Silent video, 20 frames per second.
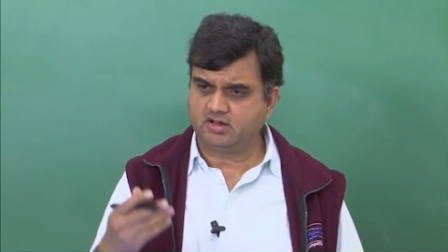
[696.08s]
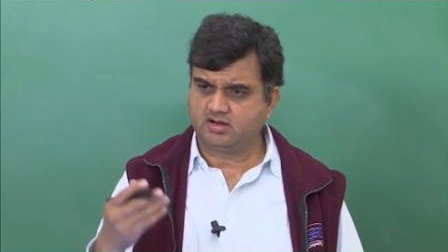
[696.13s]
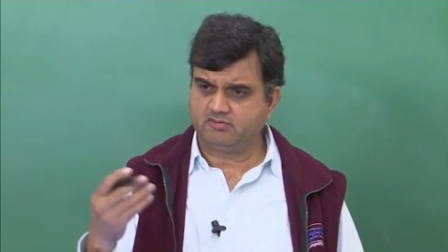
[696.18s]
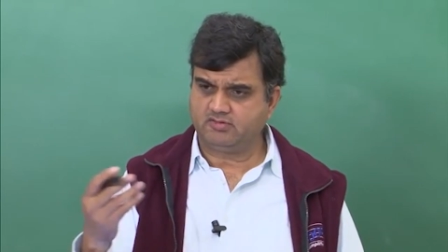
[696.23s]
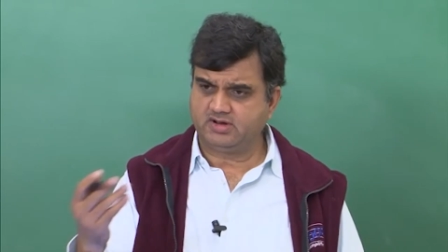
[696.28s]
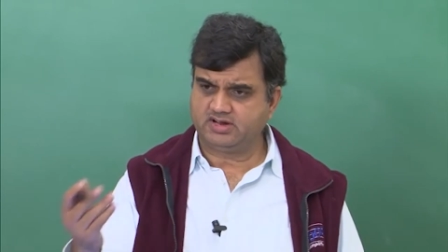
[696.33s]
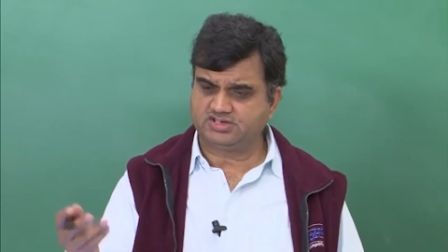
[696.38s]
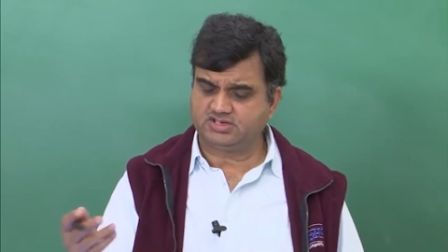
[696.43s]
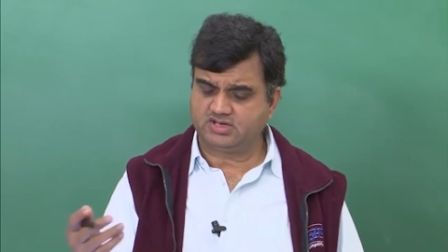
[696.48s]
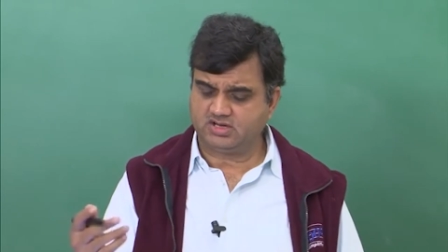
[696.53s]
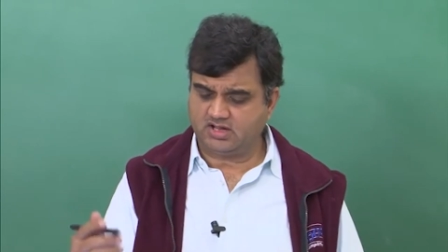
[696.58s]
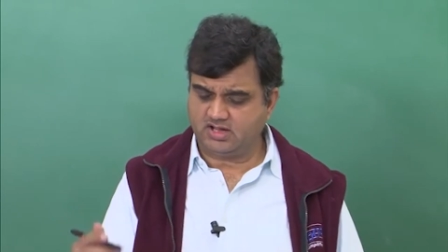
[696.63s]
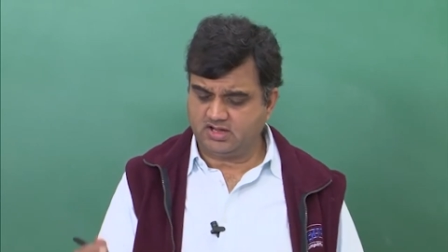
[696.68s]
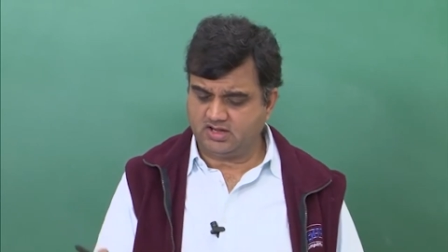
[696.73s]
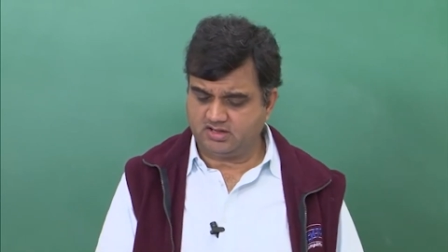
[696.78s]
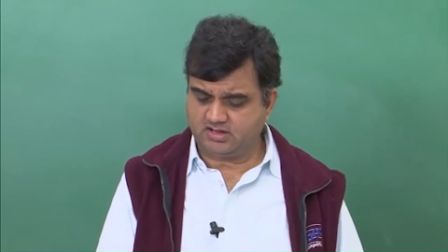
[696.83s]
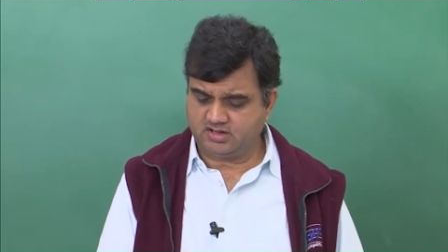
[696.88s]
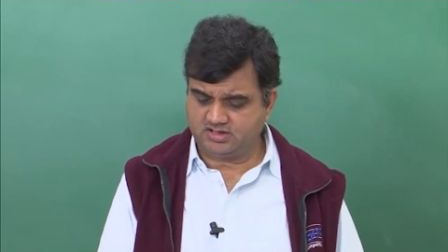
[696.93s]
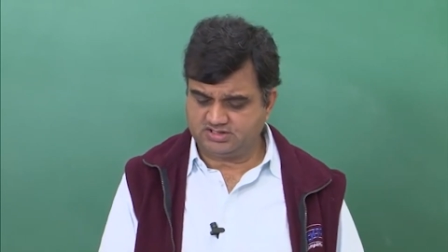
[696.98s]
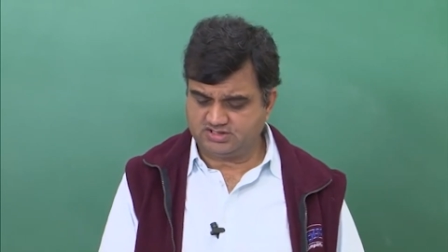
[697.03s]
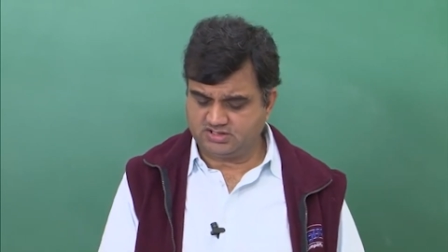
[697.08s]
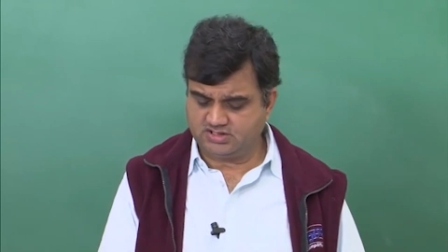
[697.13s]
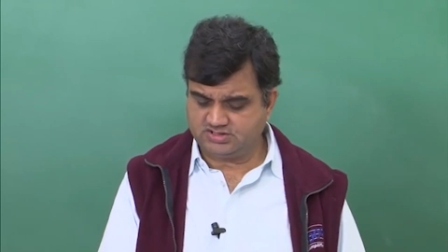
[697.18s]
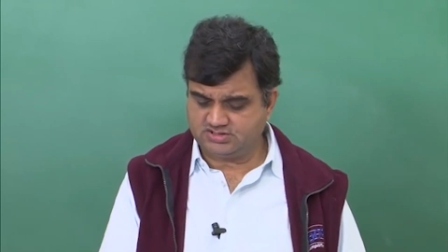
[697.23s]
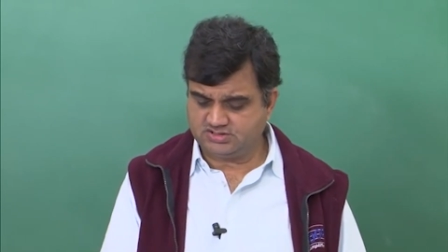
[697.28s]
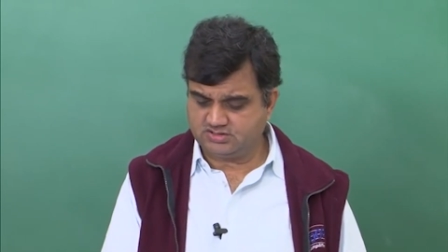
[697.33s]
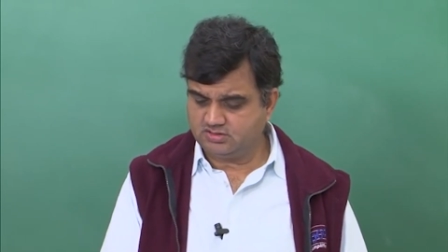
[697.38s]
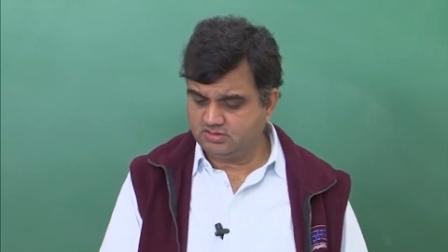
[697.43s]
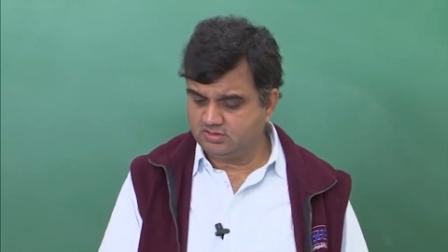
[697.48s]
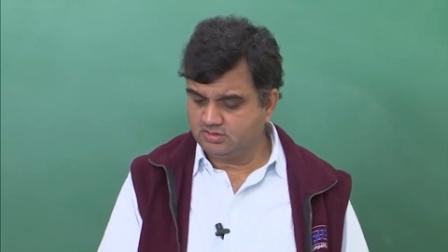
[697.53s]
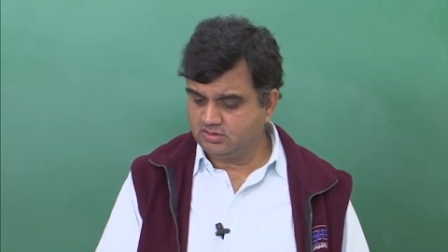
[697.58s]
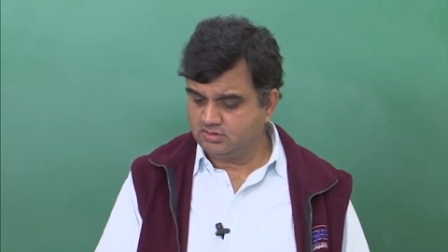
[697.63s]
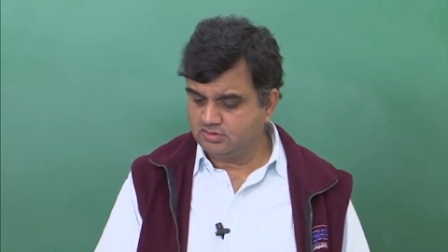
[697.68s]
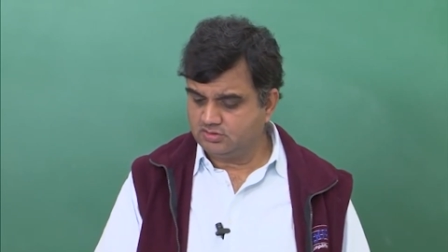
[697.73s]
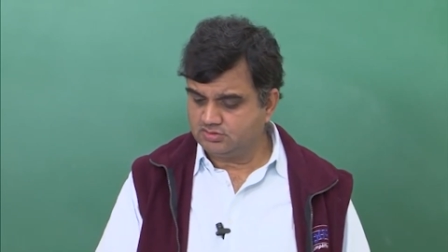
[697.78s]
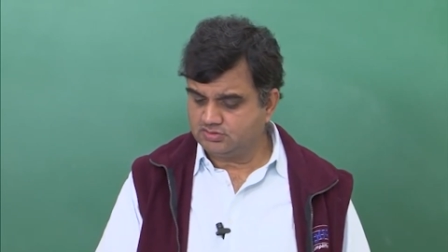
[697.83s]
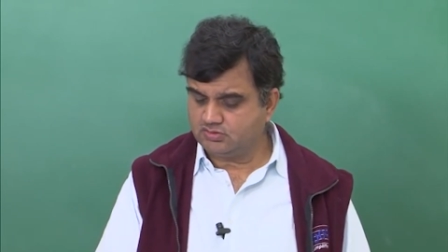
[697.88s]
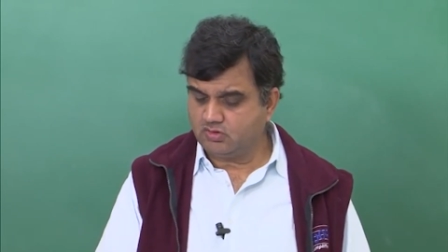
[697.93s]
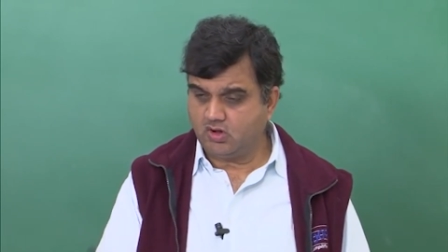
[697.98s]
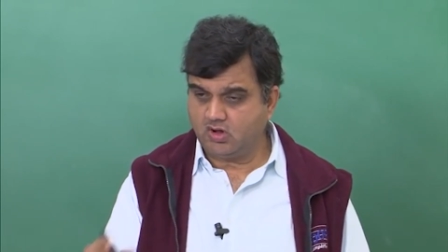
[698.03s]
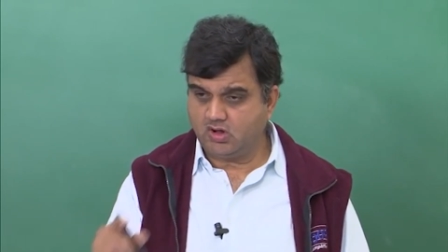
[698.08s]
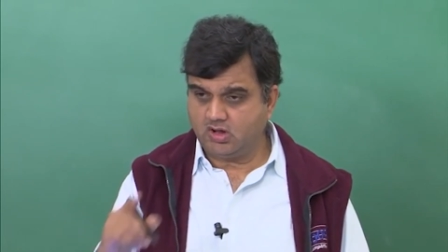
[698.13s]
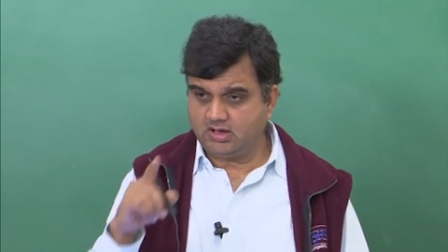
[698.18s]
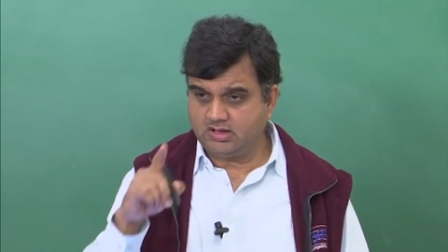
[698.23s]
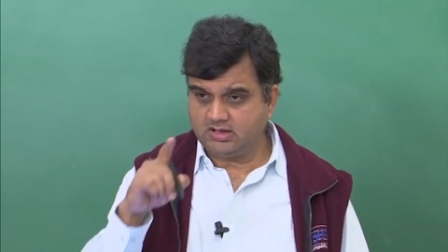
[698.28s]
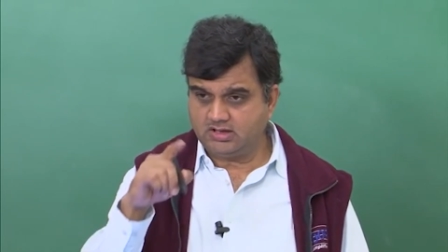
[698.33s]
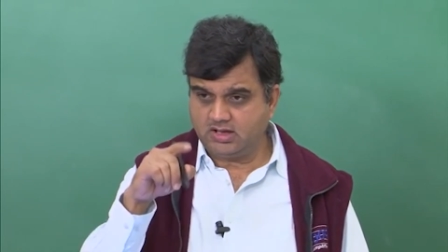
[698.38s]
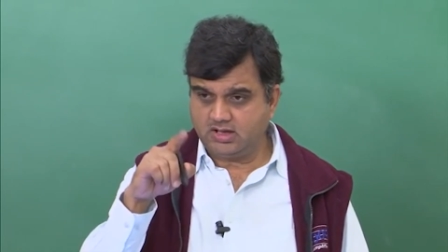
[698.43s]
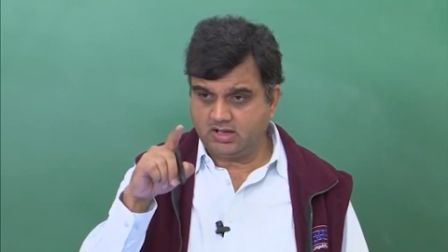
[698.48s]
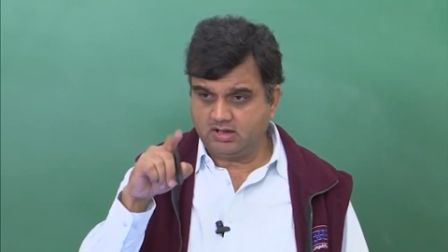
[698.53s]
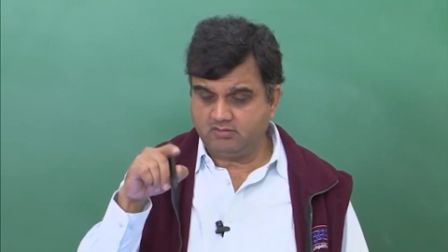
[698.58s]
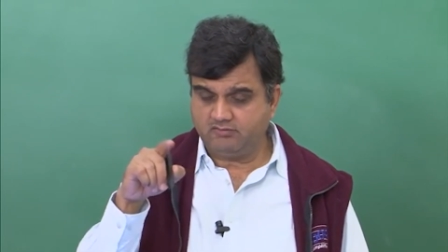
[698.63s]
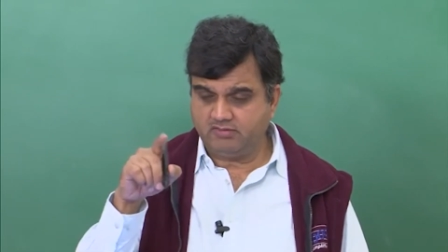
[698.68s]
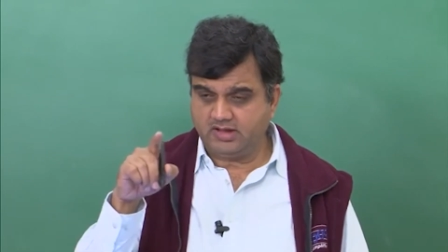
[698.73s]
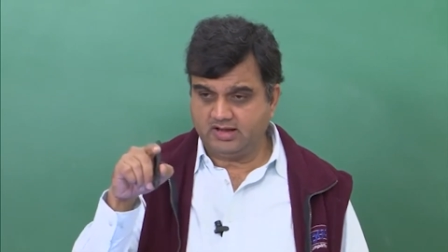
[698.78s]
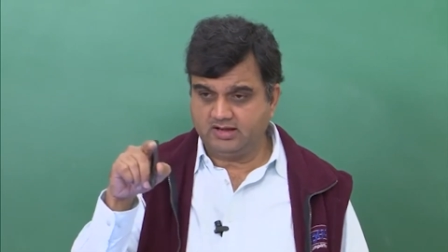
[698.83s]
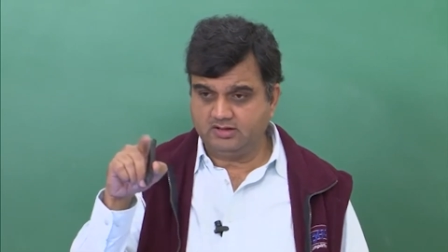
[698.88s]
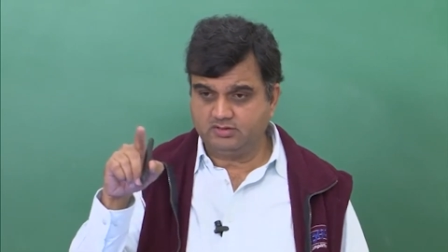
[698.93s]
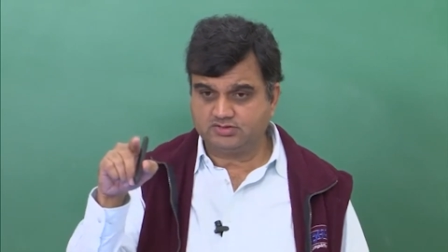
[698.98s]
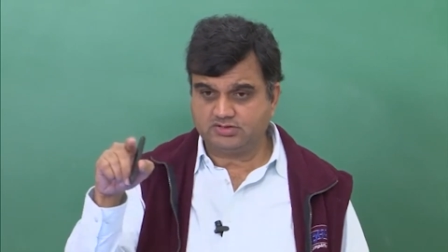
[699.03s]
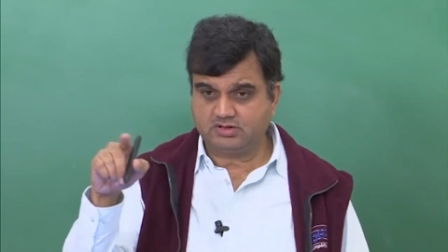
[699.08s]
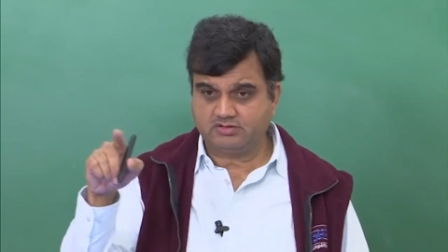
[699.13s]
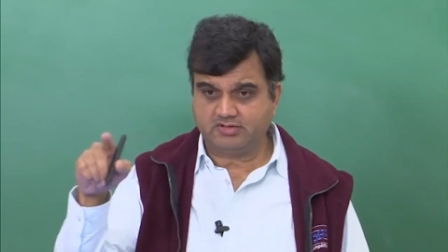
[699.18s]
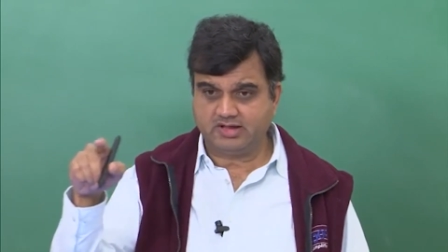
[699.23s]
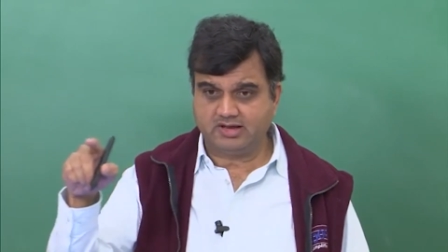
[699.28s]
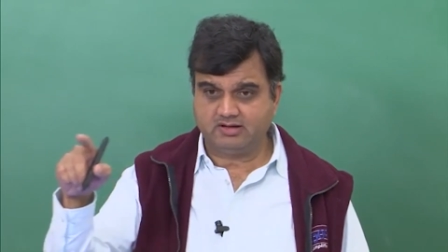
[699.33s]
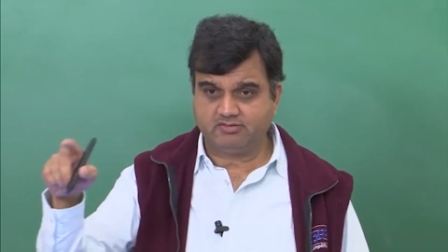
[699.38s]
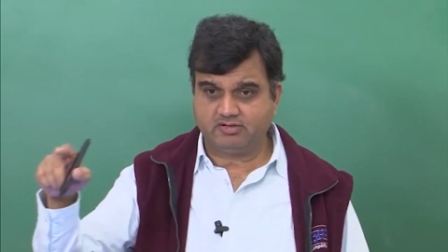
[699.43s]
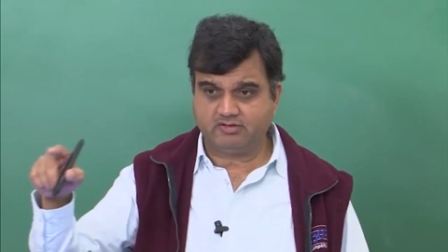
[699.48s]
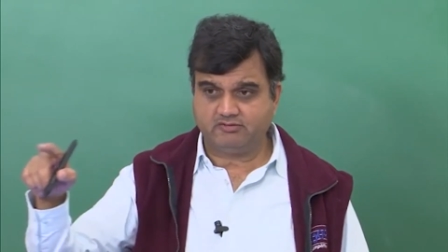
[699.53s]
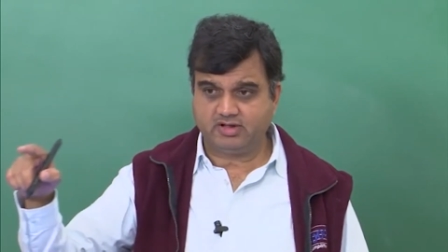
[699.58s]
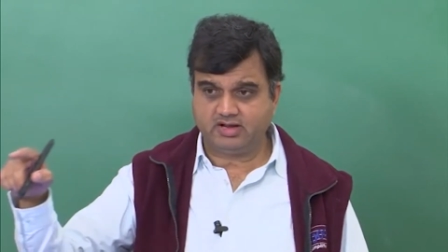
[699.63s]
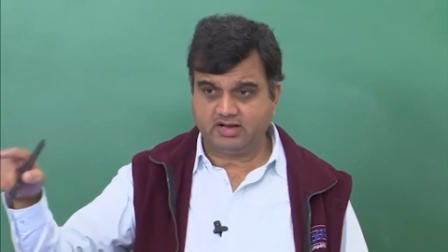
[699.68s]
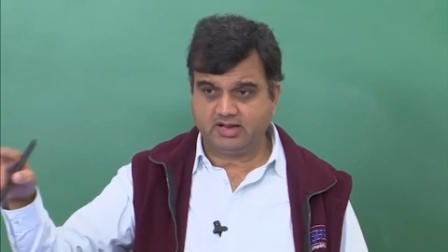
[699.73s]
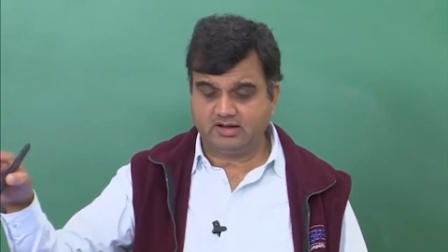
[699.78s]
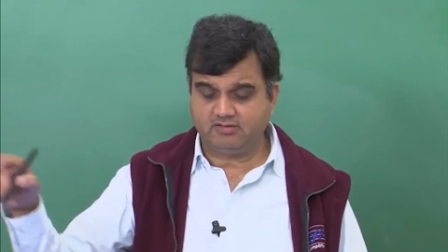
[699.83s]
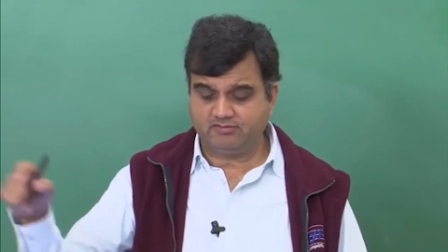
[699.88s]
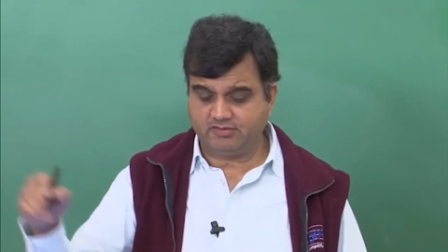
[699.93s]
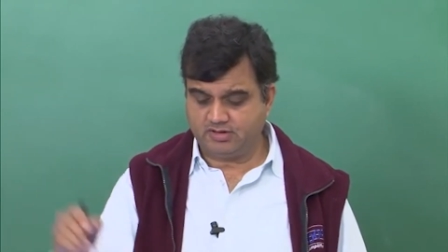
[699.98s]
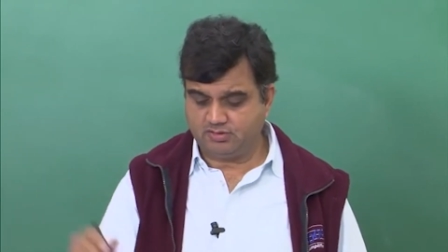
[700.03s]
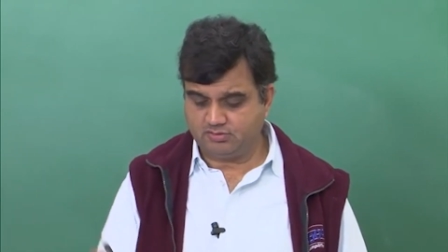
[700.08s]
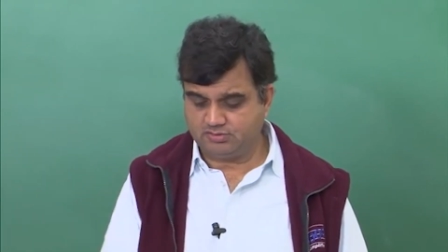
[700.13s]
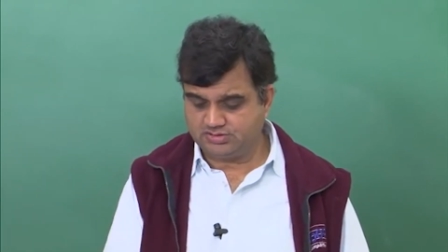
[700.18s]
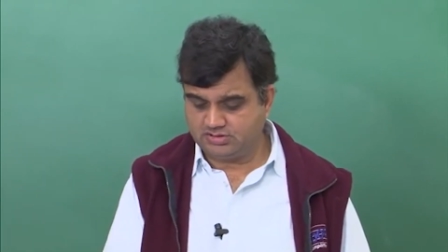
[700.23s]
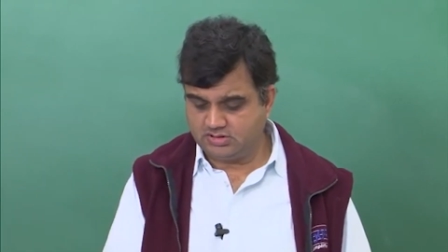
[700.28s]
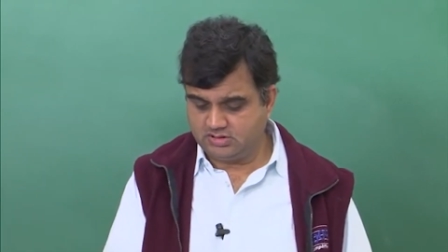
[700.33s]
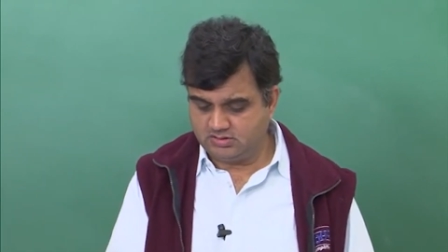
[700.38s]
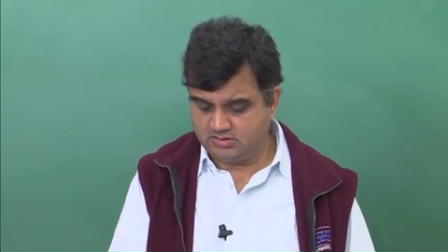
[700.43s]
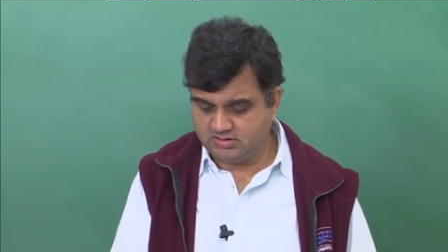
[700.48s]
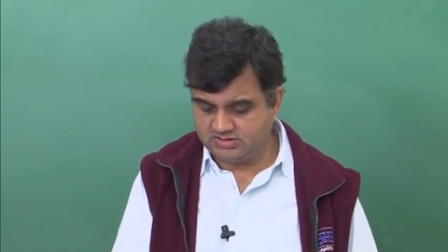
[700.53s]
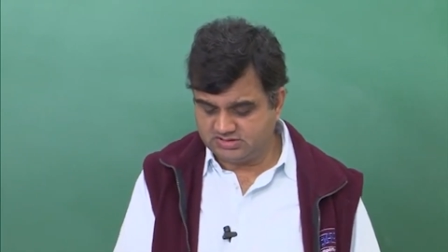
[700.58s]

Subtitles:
reflection characteristics. So all the values of alpha 1, alpha 2, see